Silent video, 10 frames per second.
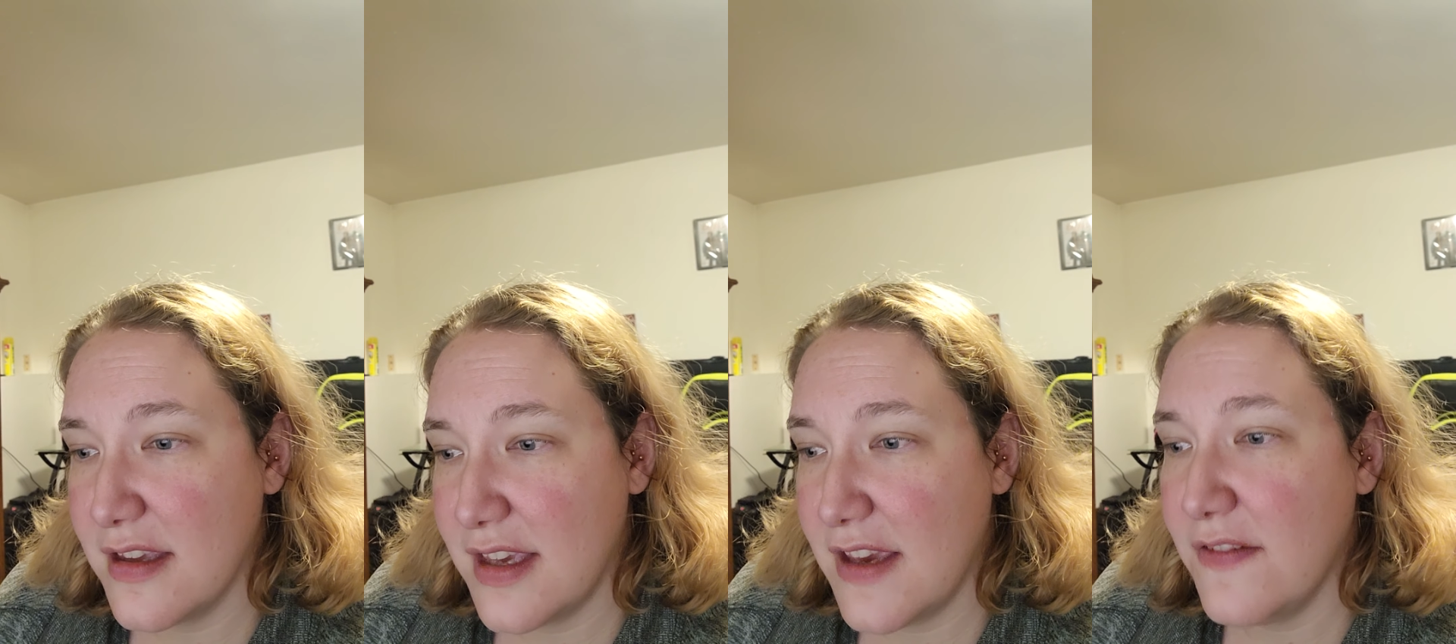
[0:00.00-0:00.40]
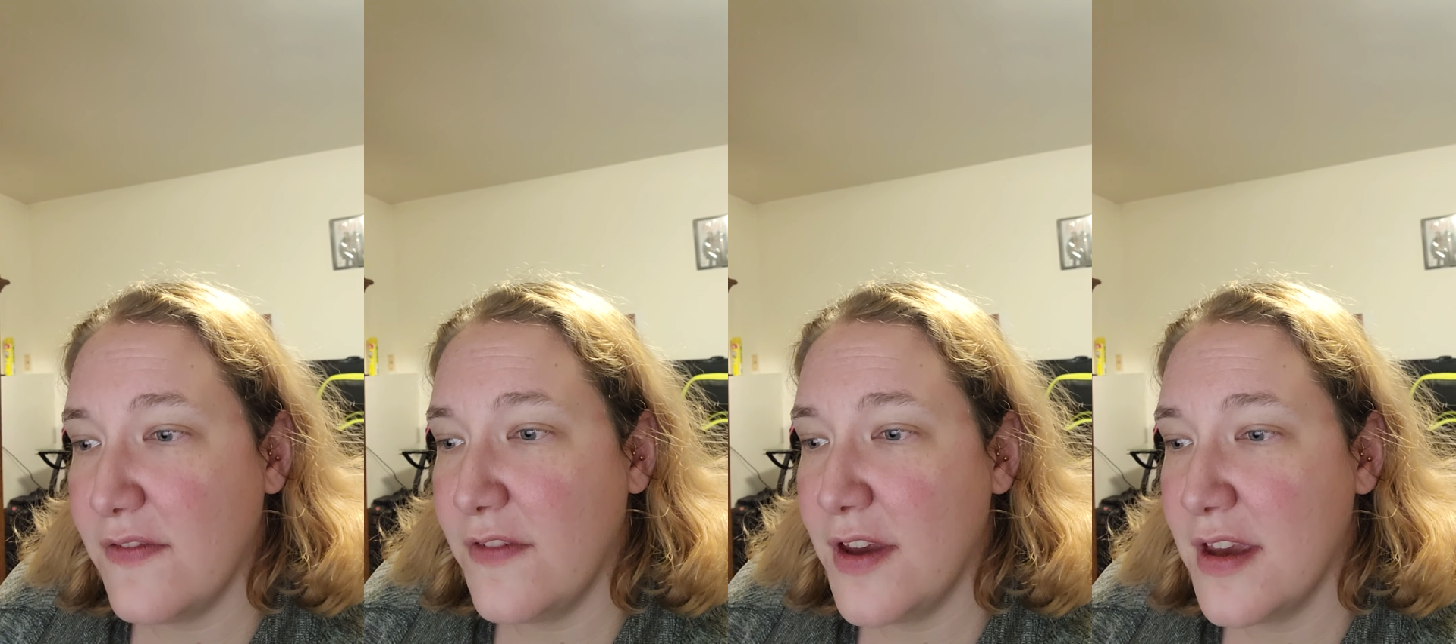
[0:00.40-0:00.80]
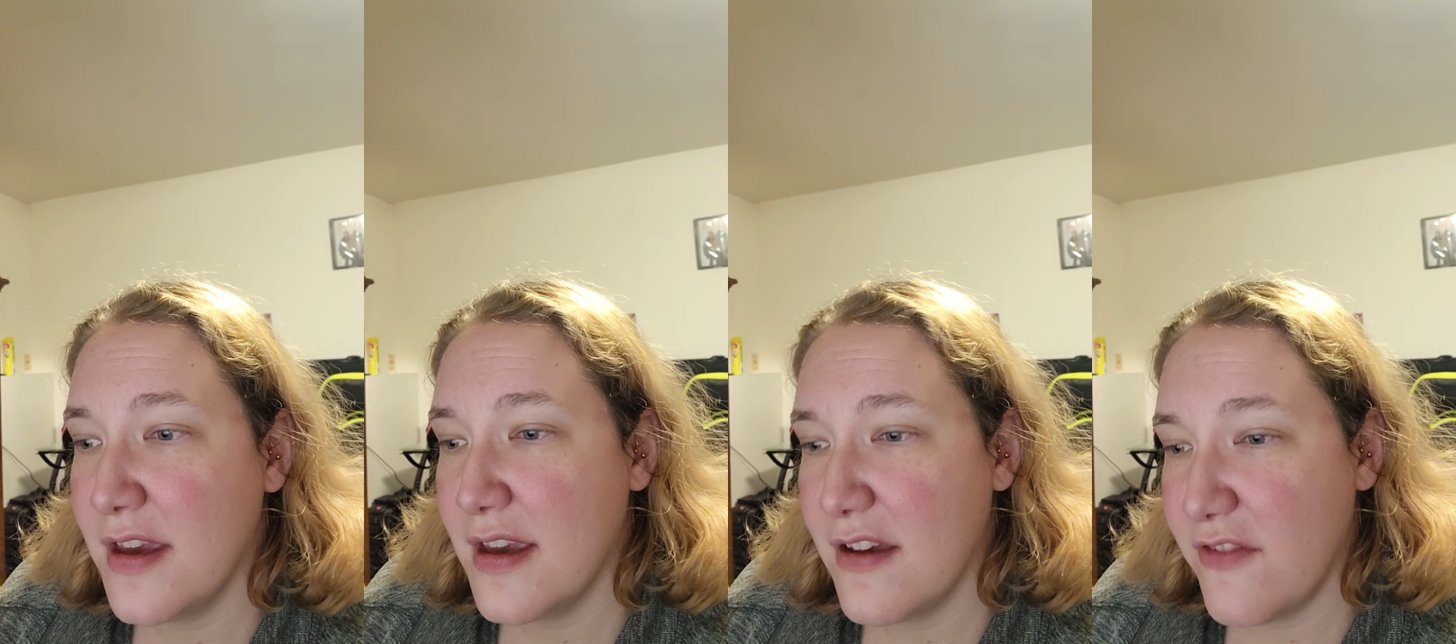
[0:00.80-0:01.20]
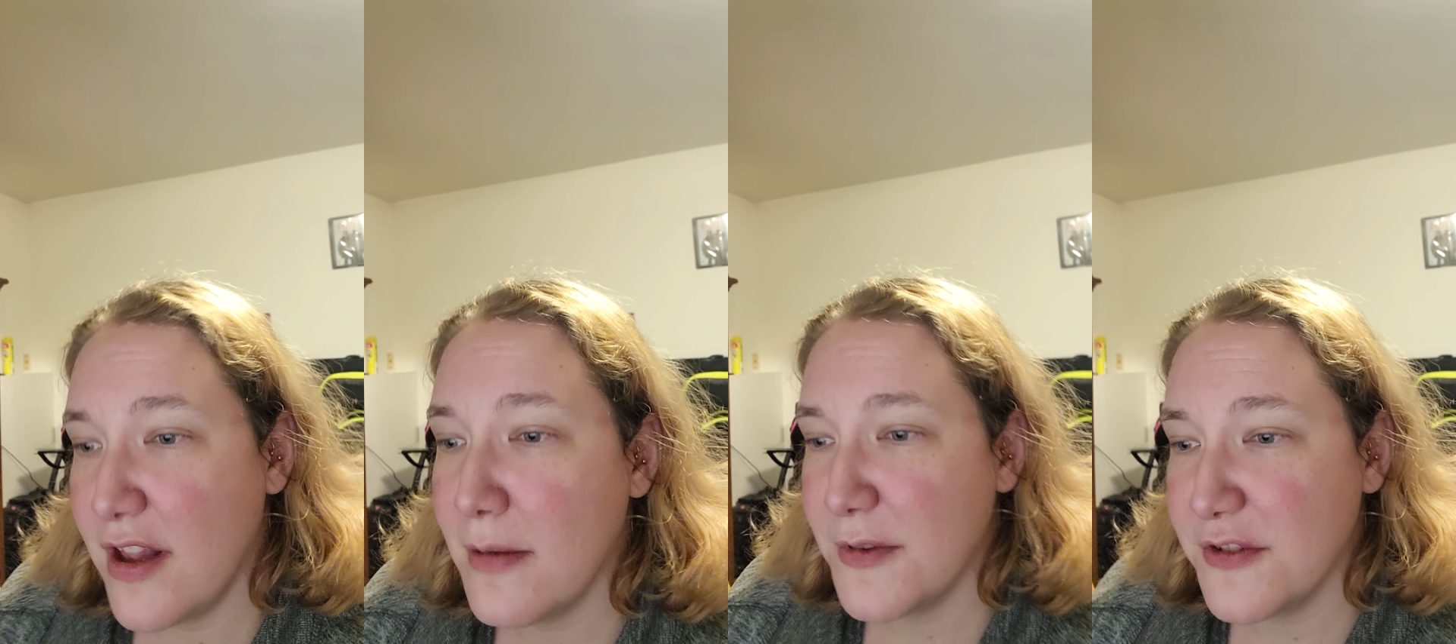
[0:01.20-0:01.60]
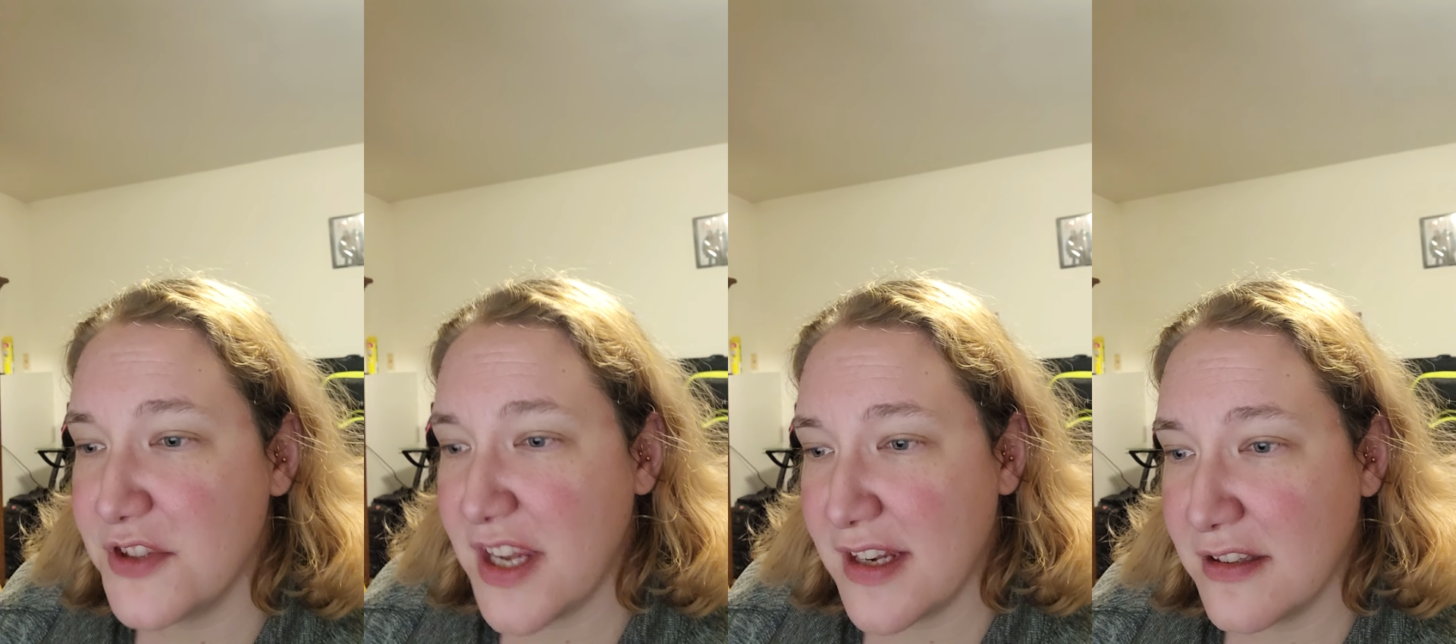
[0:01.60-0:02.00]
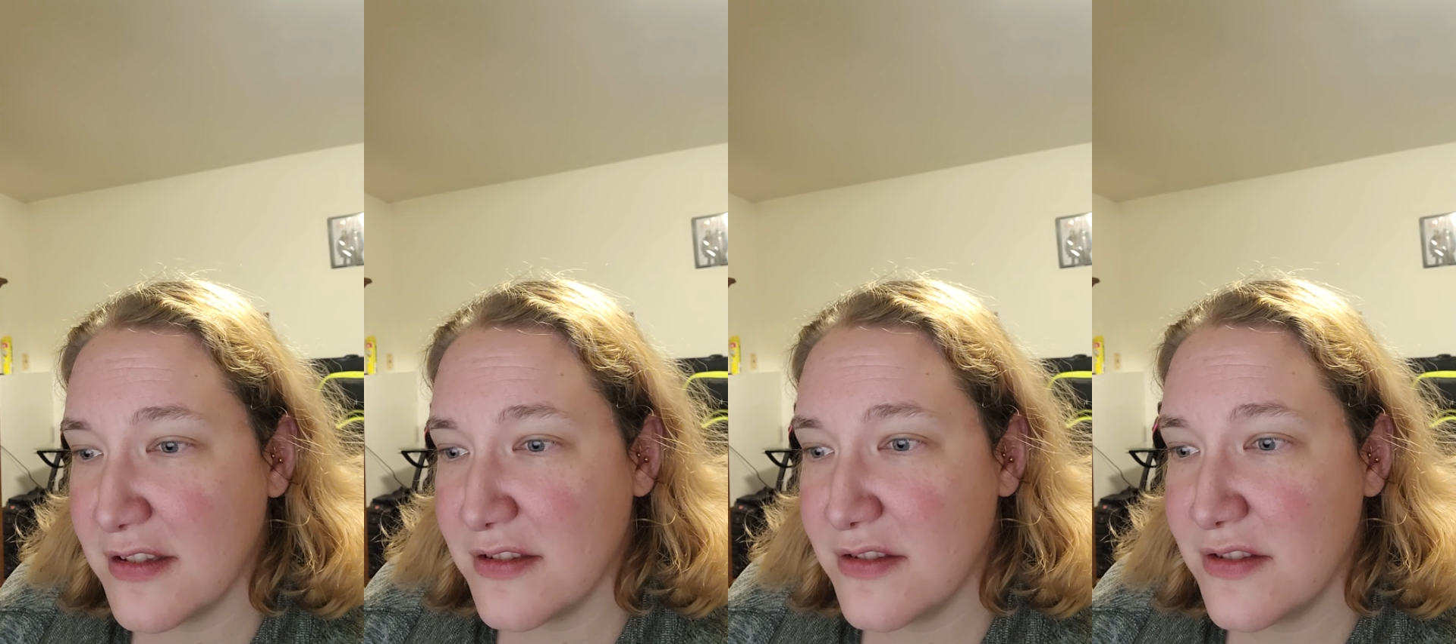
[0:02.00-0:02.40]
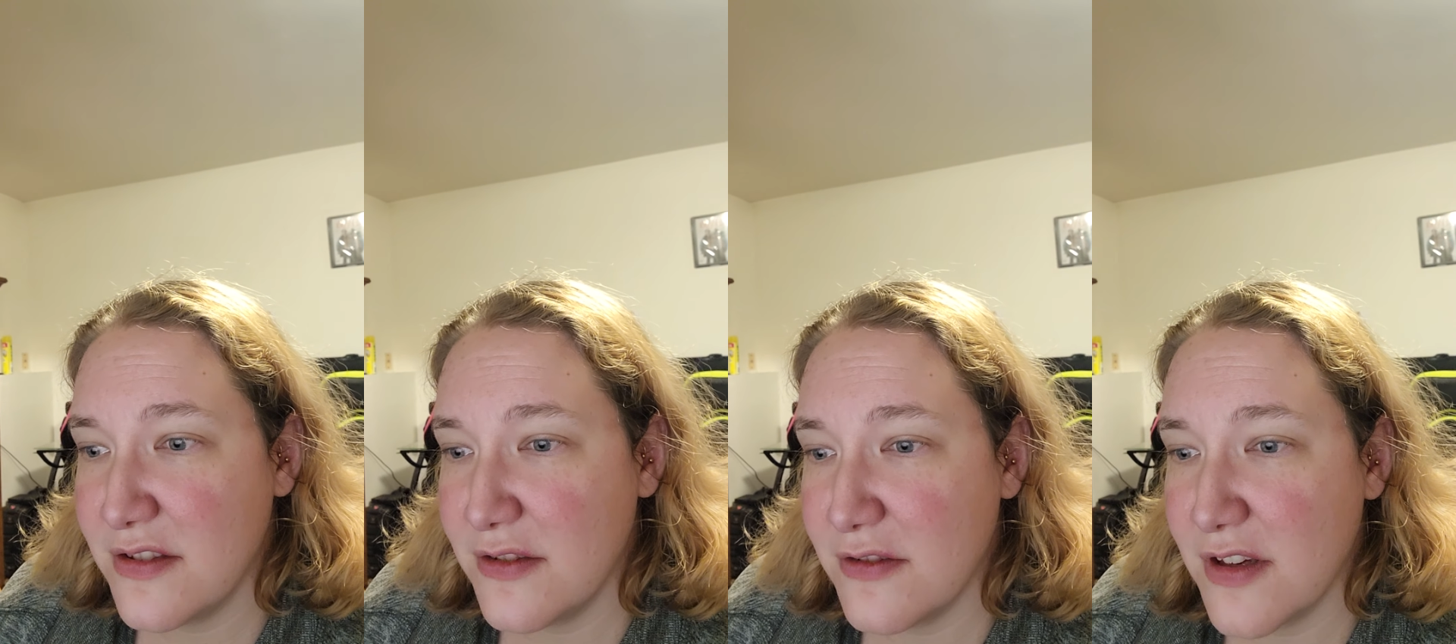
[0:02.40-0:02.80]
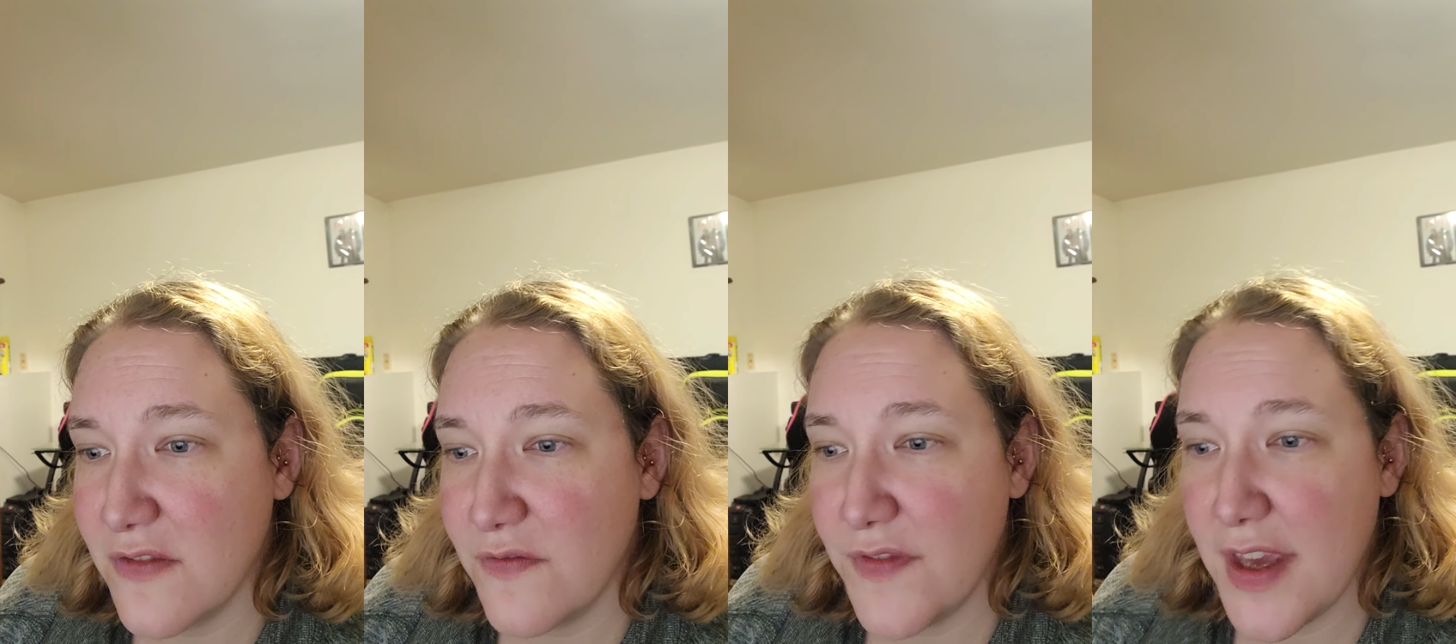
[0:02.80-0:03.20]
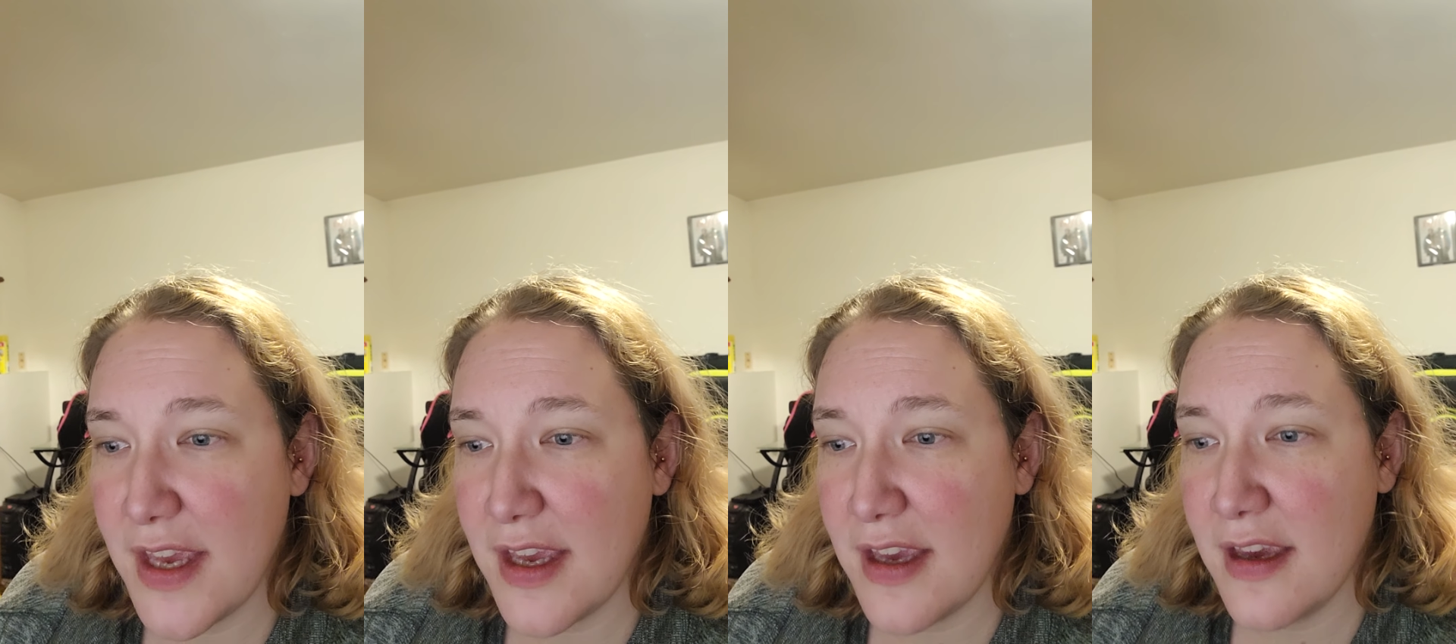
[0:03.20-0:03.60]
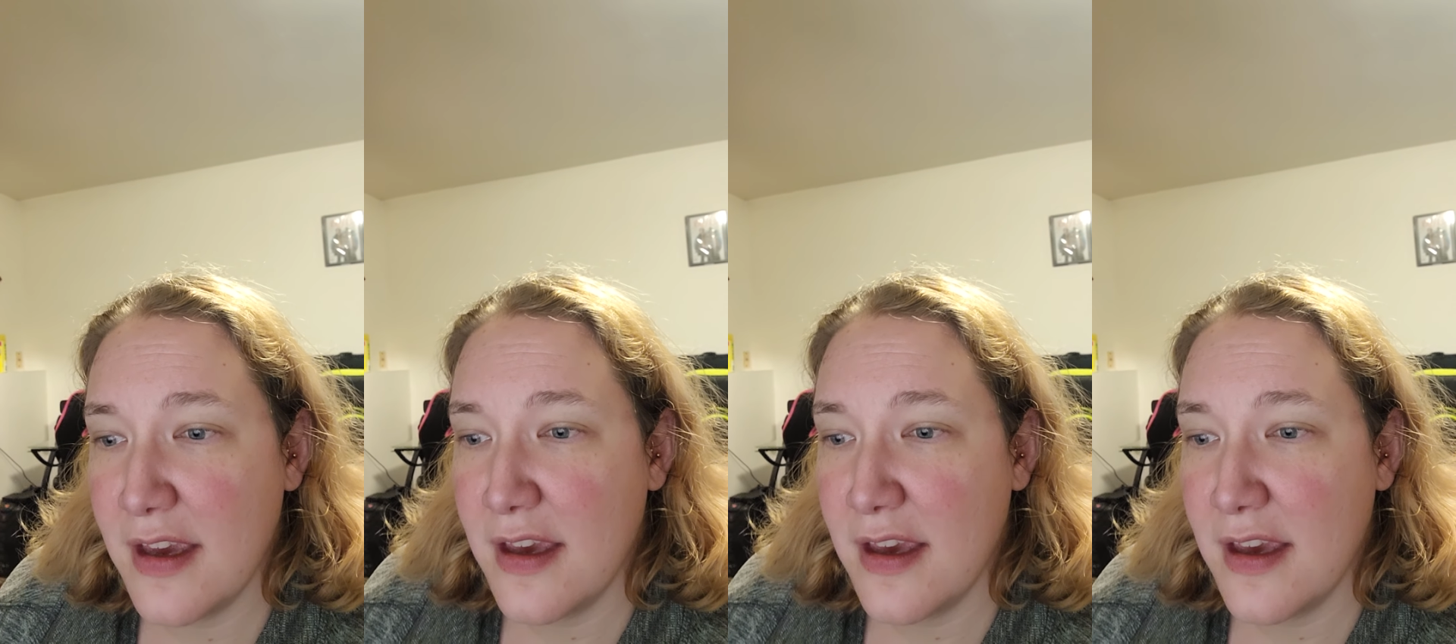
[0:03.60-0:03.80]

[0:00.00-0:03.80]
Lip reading: give available channels to convey